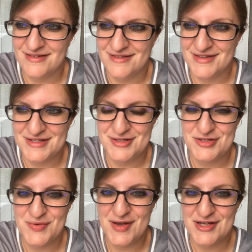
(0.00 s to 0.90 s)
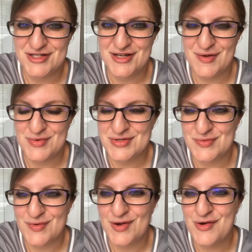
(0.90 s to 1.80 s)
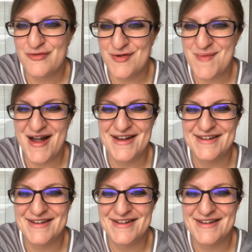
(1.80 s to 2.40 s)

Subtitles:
In this situation, I was run over by